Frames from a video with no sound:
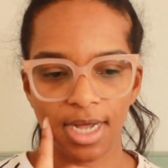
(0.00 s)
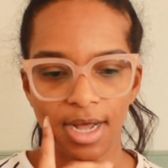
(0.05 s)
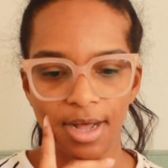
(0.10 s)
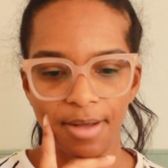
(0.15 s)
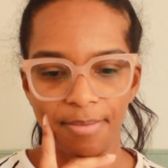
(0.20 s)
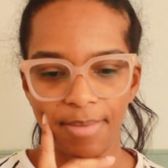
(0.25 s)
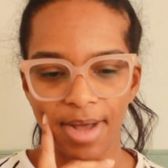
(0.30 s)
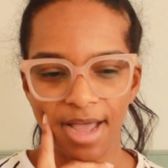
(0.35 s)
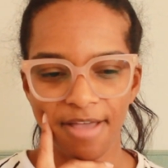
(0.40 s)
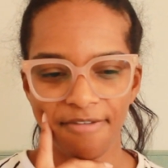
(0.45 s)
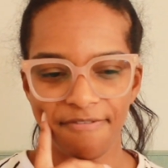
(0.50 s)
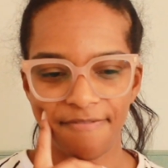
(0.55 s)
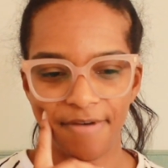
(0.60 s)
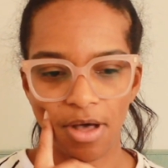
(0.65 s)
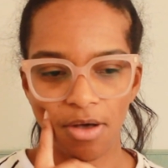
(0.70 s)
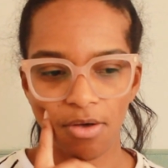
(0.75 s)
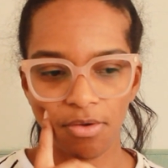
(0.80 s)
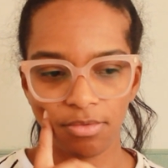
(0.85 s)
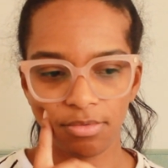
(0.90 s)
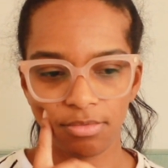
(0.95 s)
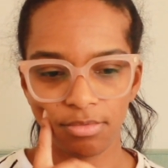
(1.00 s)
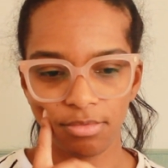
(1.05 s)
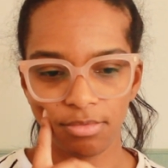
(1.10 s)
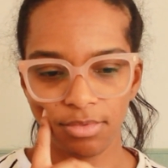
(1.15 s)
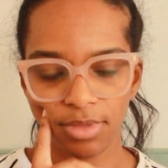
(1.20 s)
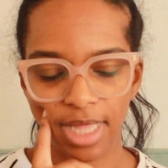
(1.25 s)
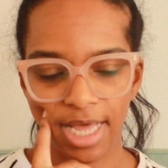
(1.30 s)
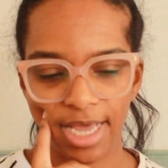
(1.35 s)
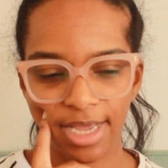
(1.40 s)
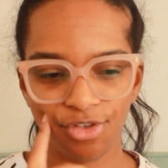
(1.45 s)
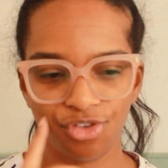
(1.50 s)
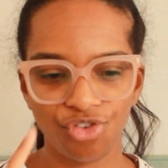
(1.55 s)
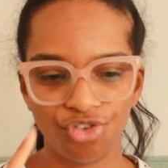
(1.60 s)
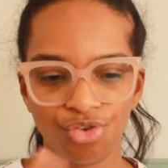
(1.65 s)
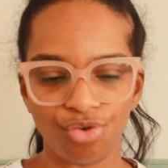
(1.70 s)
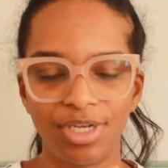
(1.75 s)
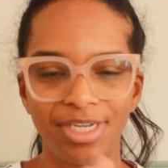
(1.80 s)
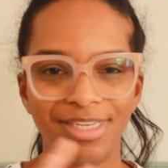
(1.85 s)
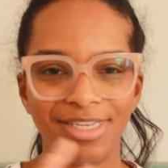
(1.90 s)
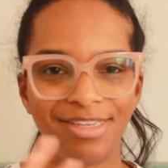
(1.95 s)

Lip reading: I felt like there